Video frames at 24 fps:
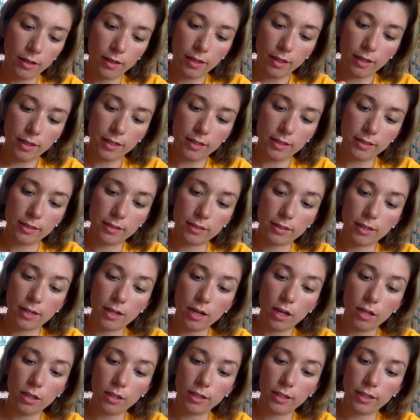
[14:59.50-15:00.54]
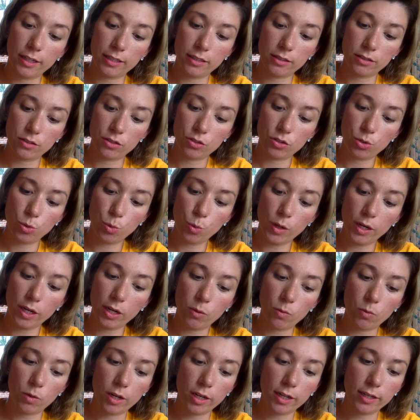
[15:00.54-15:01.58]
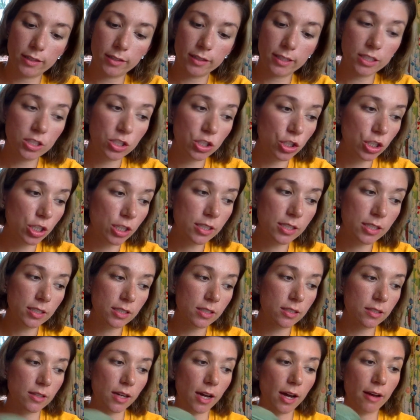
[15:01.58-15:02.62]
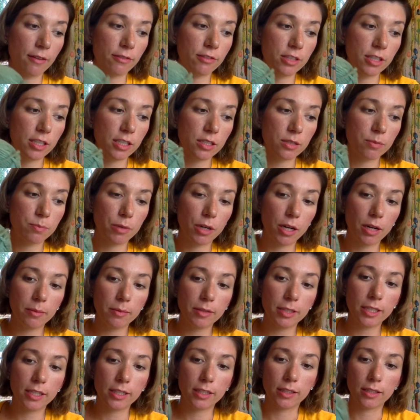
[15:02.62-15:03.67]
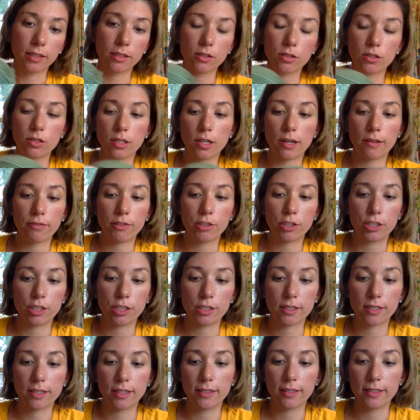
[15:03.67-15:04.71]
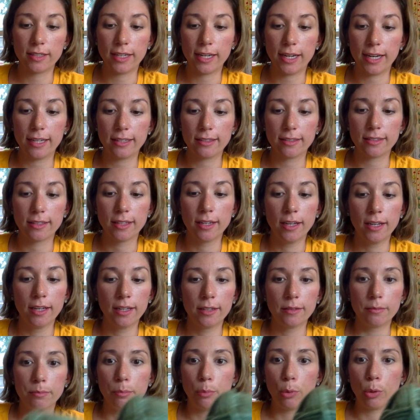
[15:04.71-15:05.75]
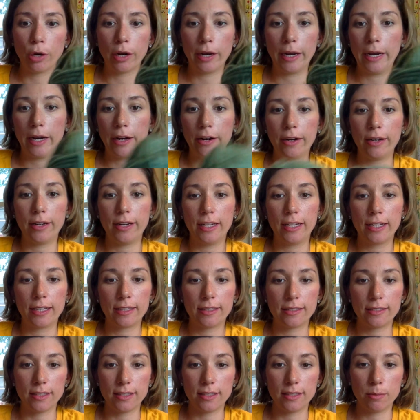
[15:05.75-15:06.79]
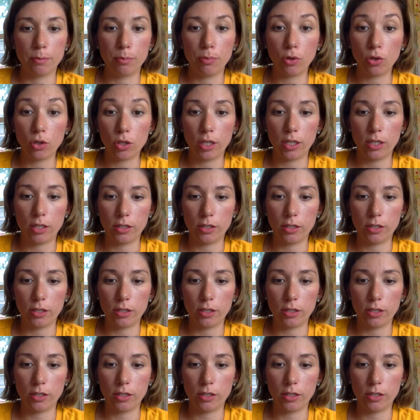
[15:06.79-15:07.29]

The color is 21. It's just soft. It's probably a little softer just because it has more air in it because it's a bulkier